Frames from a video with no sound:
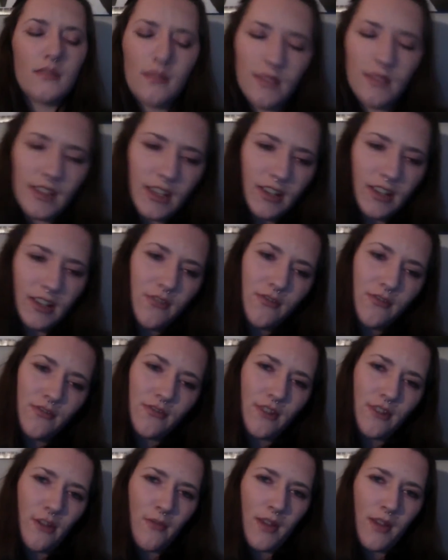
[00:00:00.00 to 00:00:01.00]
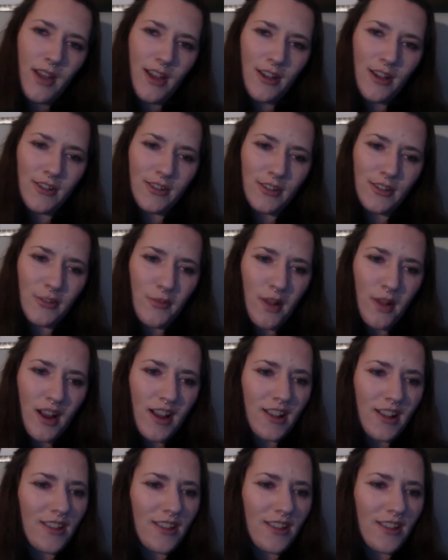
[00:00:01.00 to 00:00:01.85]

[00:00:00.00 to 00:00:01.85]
you know, from South Park.